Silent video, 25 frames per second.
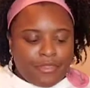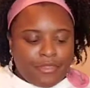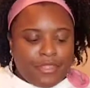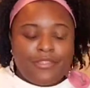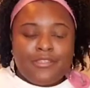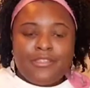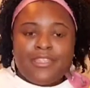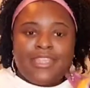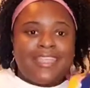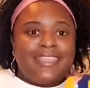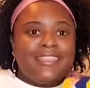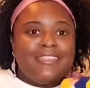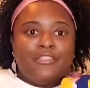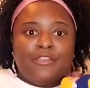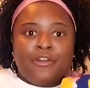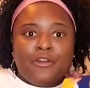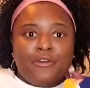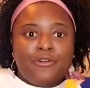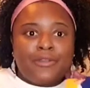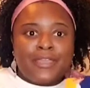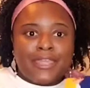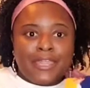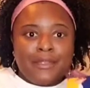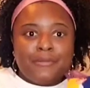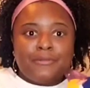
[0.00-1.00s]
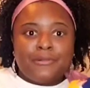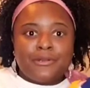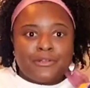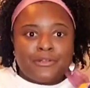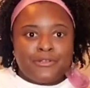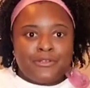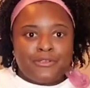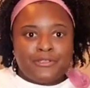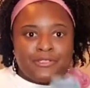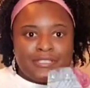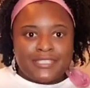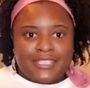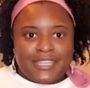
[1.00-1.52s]
no
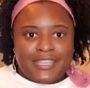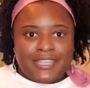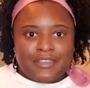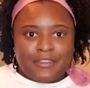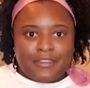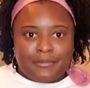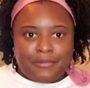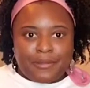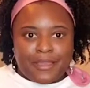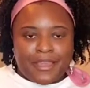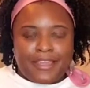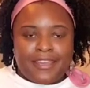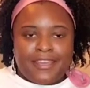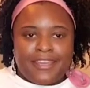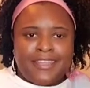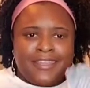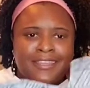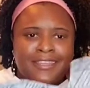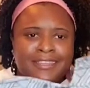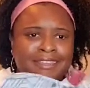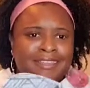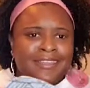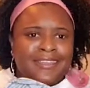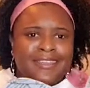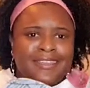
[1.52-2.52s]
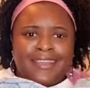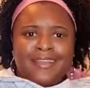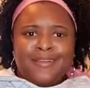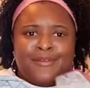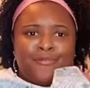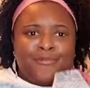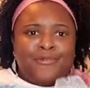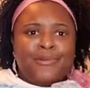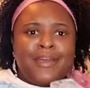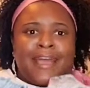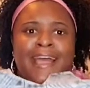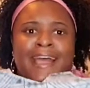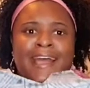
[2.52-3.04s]
chemicals in your body.
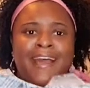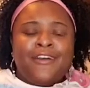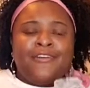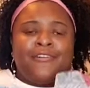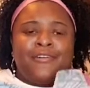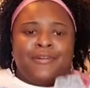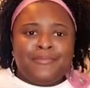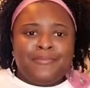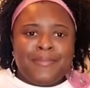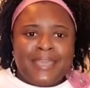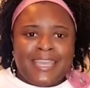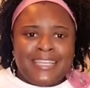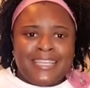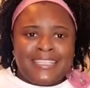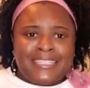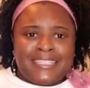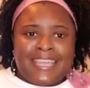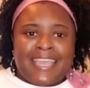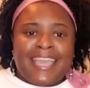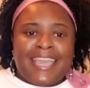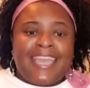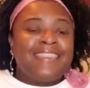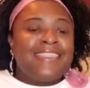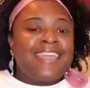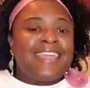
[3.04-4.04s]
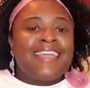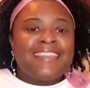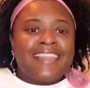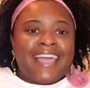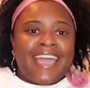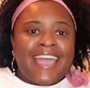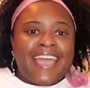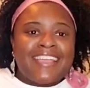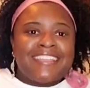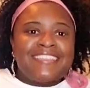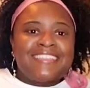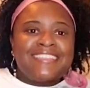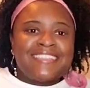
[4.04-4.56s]
Well, how amazing. And they
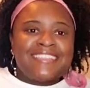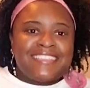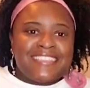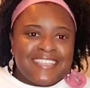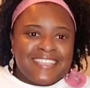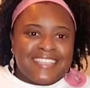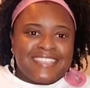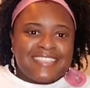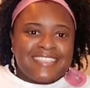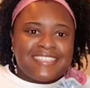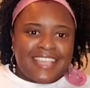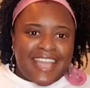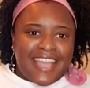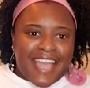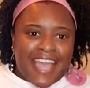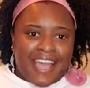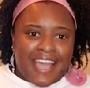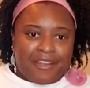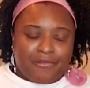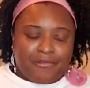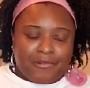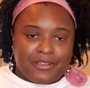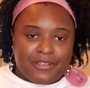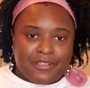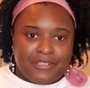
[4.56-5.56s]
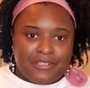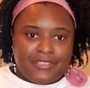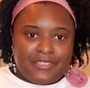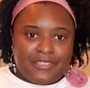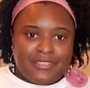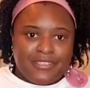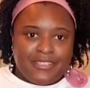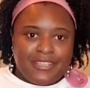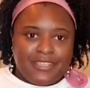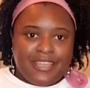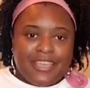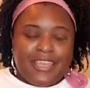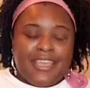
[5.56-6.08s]
last 6 hours.
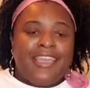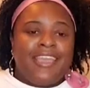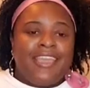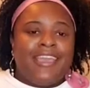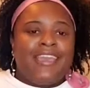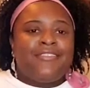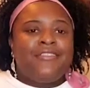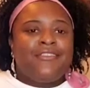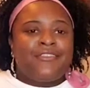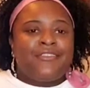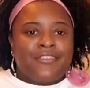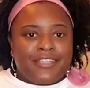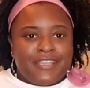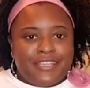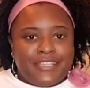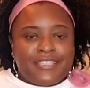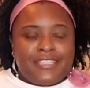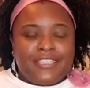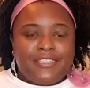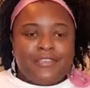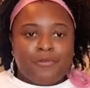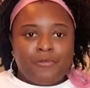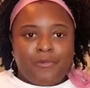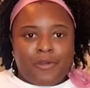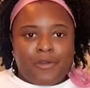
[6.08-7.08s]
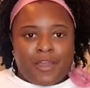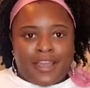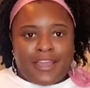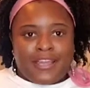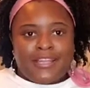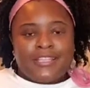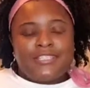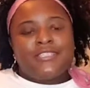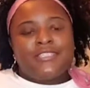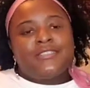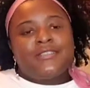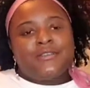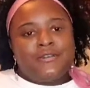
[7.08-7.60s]
And they're easy to wash,
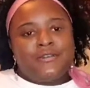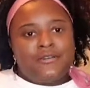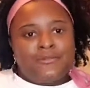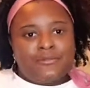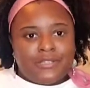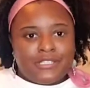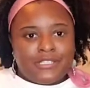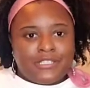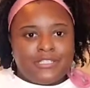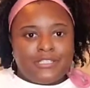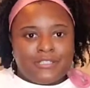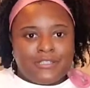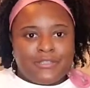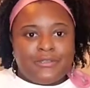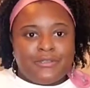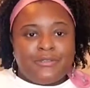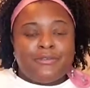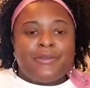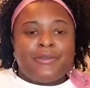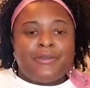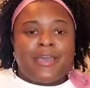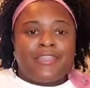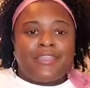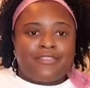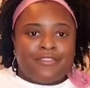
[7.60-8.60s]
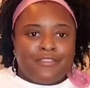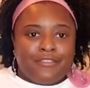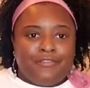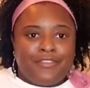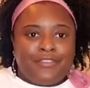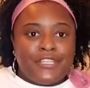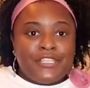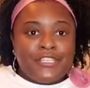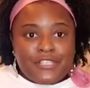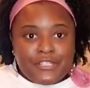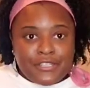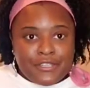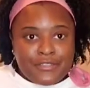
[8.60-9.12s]
so what you do after you
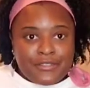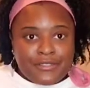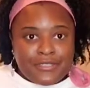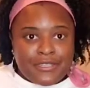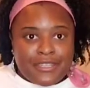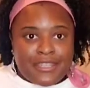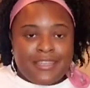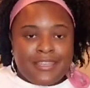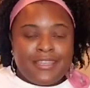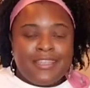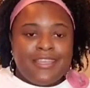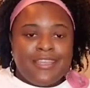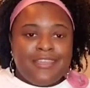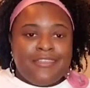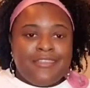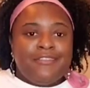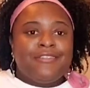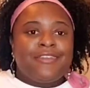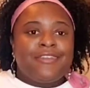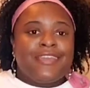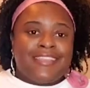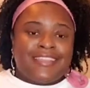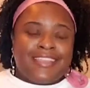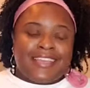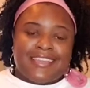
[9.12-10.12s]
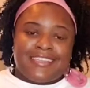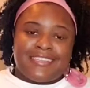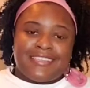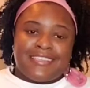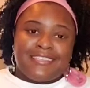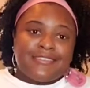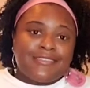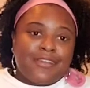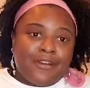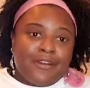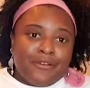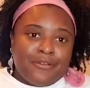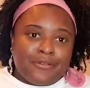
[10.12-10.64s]
finish using it, you can let it
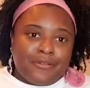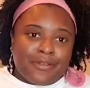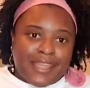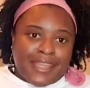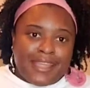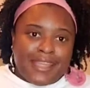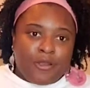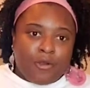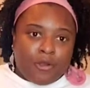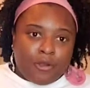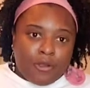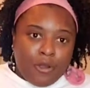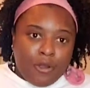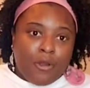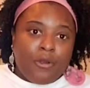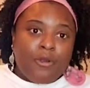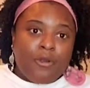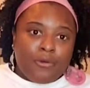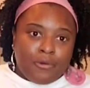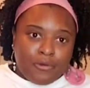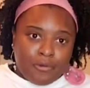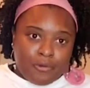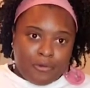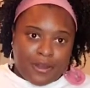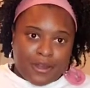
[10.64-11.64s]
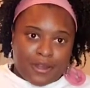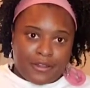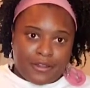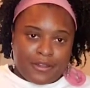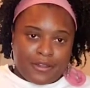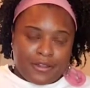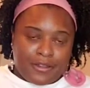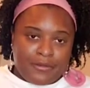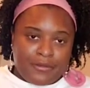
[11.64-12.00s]
soak in cold water,